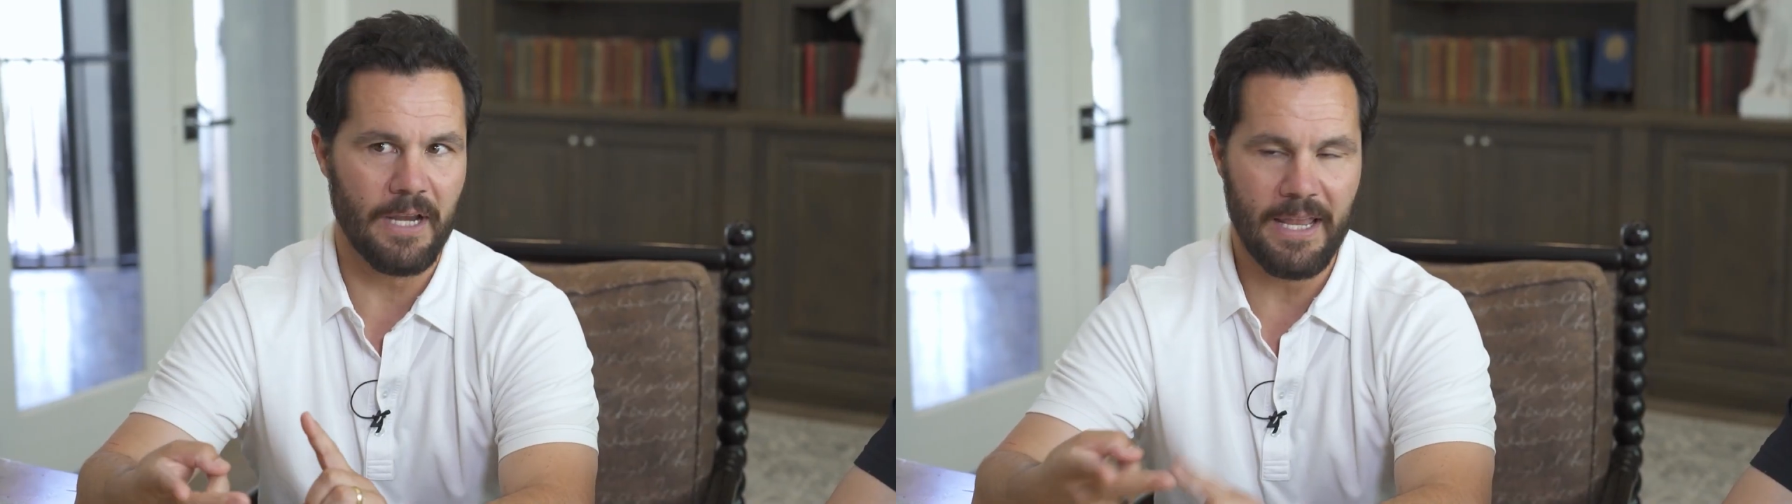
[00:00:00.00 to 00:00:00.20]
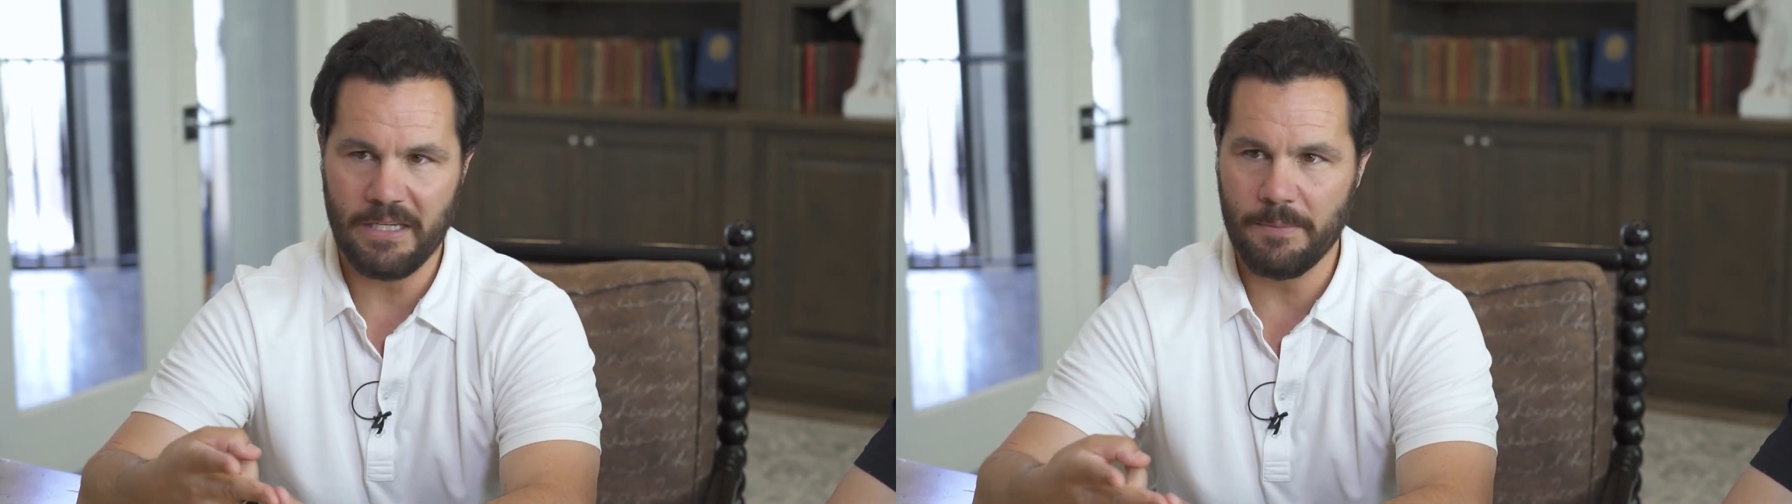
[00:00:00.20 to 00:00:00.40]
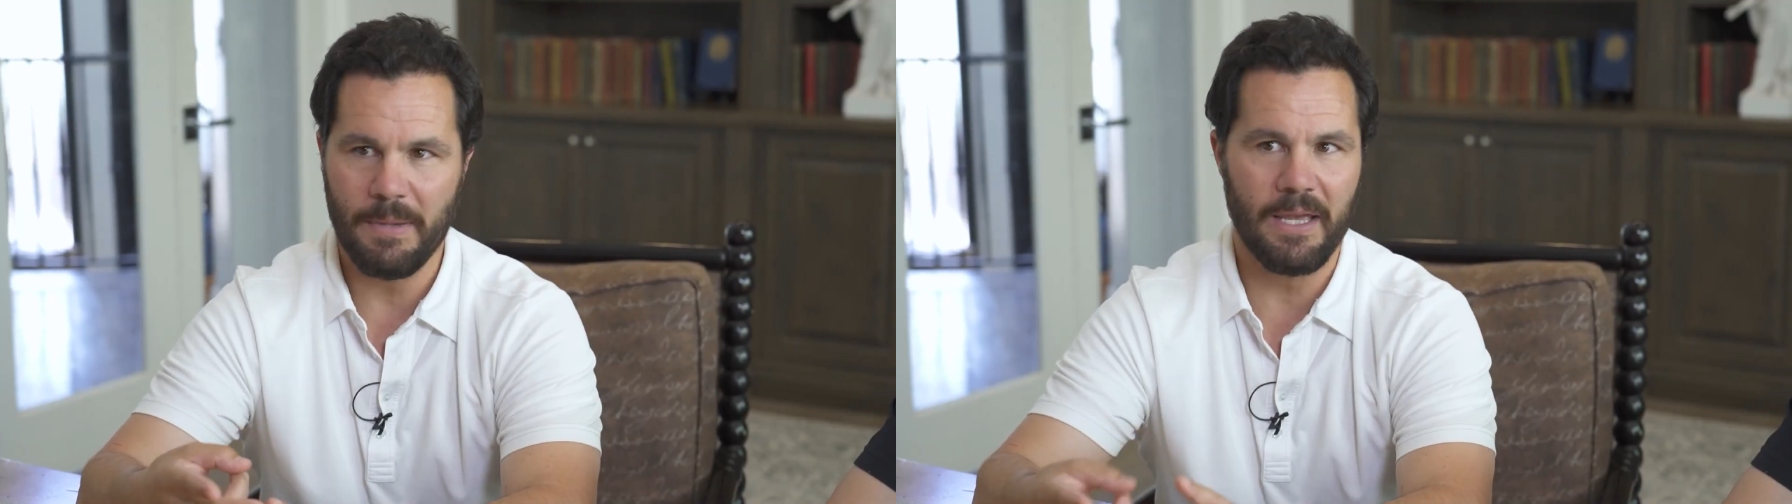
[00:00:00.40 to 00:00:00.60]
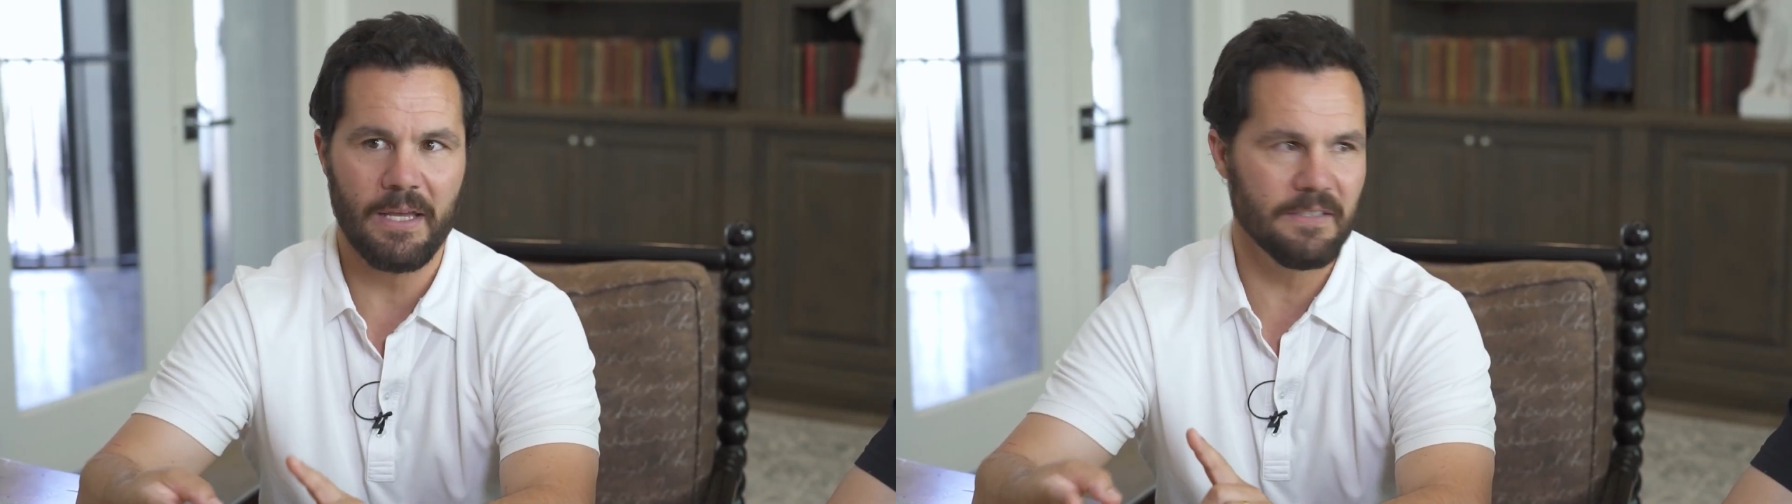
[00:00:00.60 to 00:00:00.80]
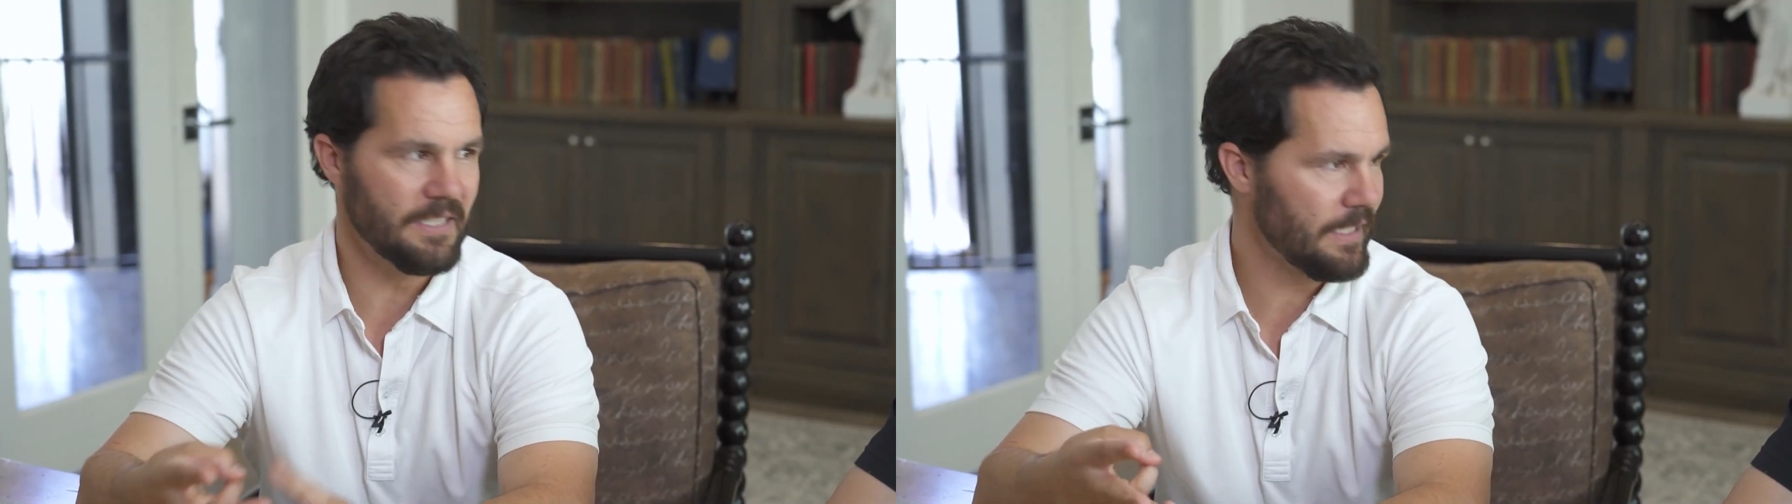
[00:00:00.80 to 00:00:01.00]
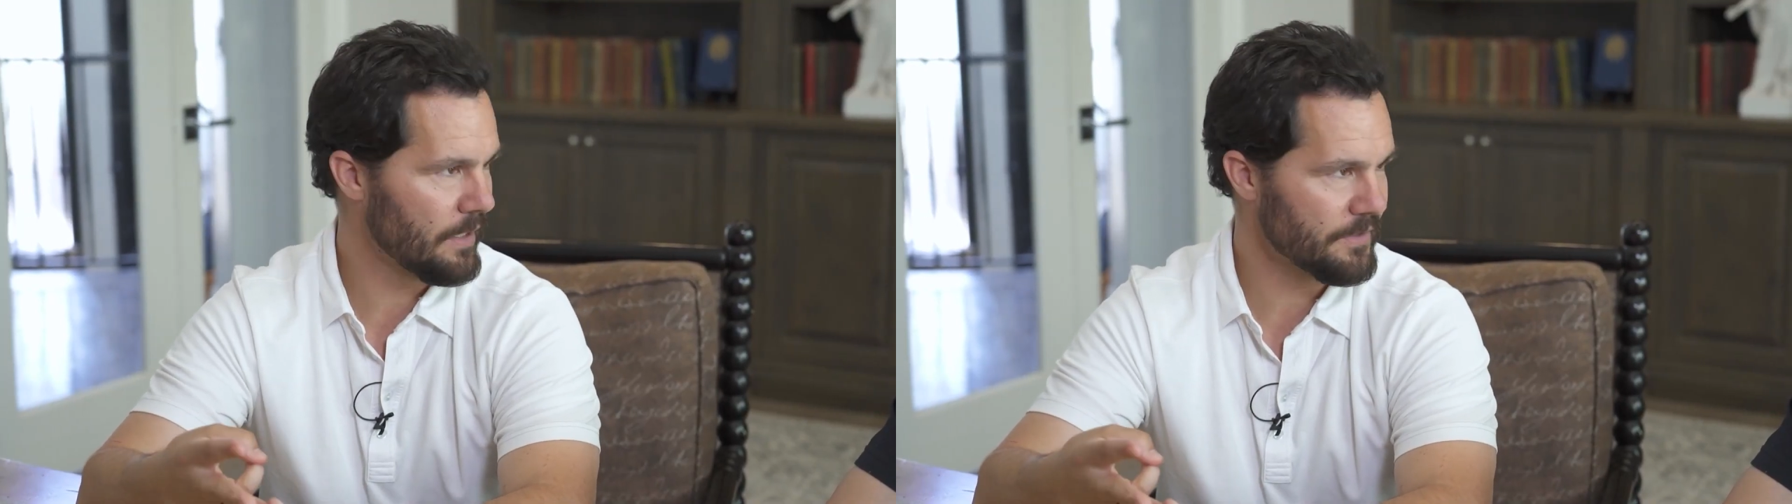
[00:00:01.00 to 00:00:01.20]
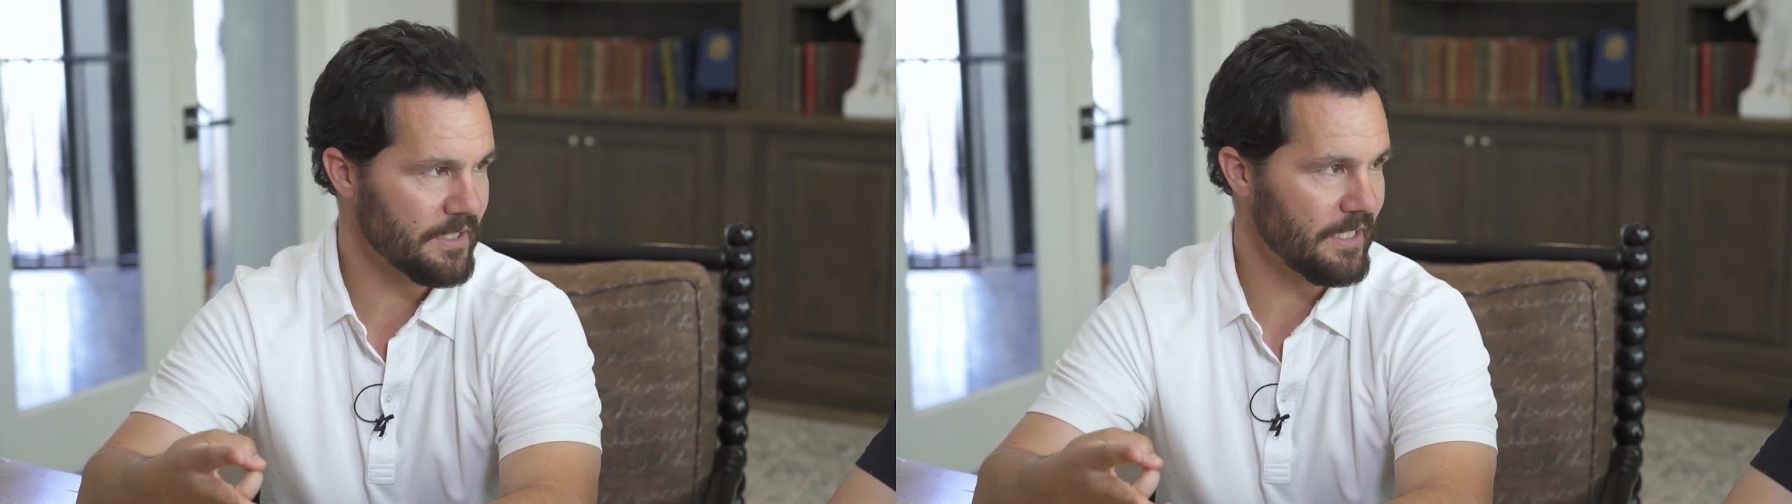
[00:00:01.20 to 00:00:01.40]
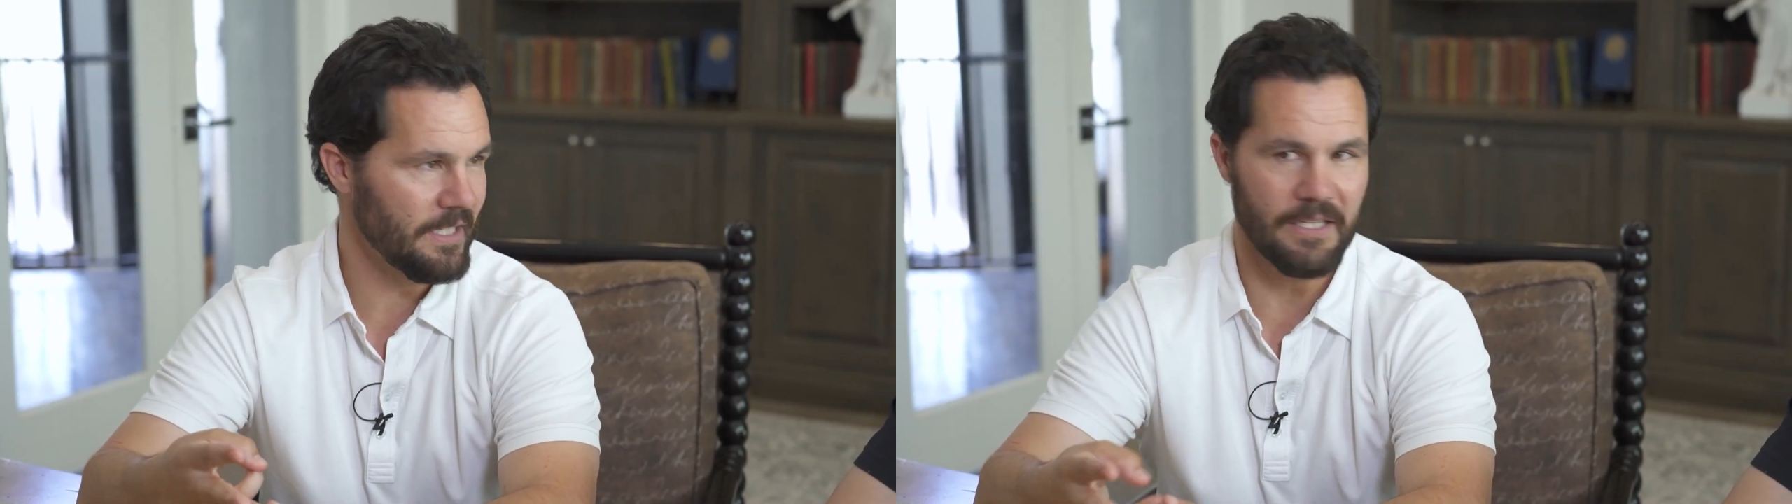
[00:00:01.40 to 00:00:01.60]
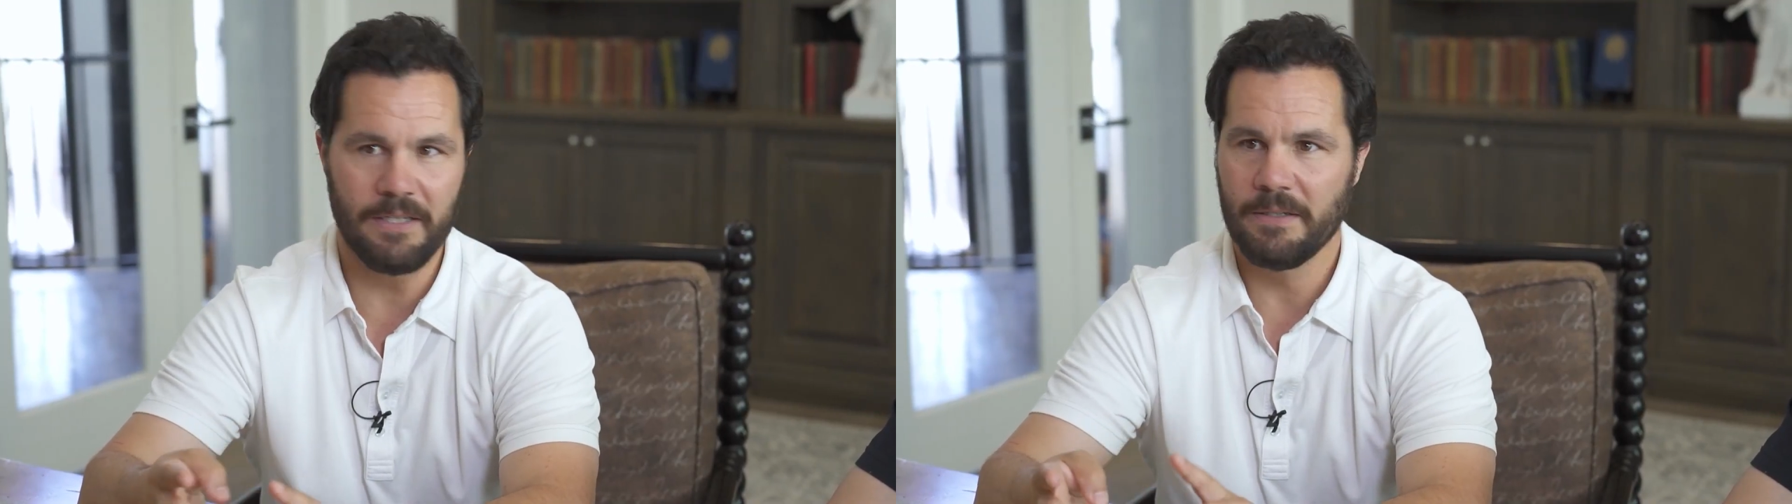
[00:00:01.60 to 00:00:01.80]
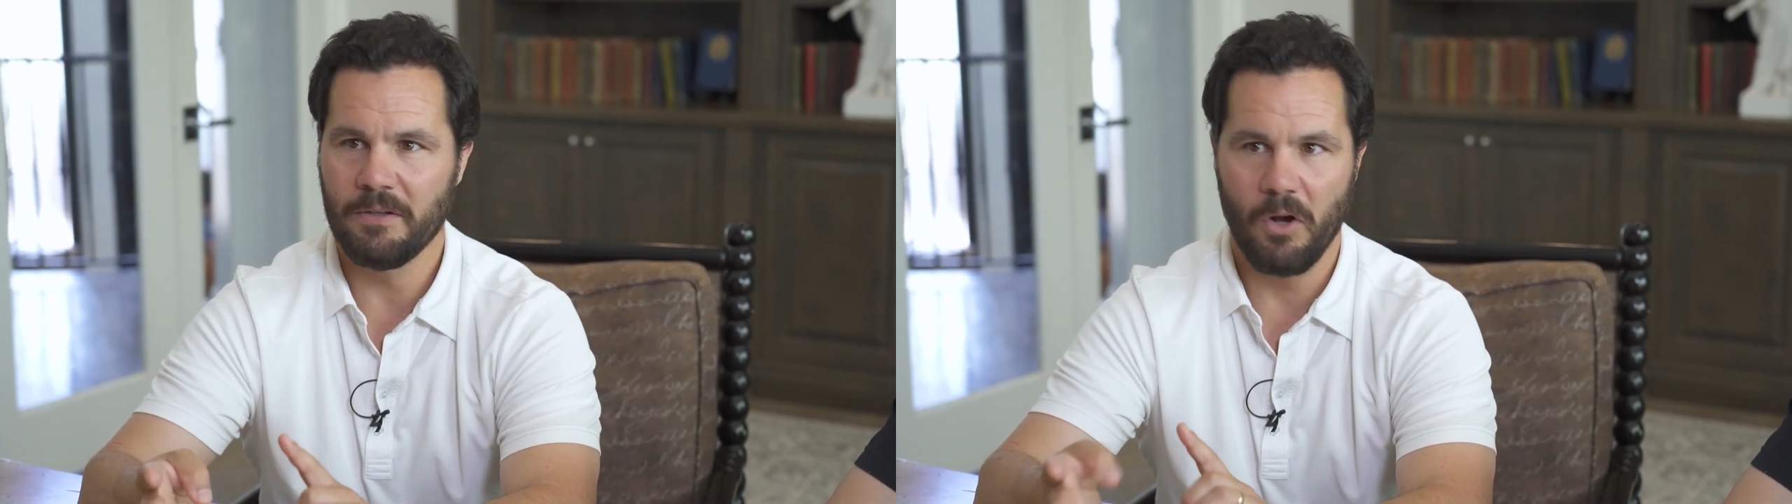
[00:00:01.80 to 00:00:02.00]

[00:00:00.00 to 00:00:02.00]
handyman, TLC,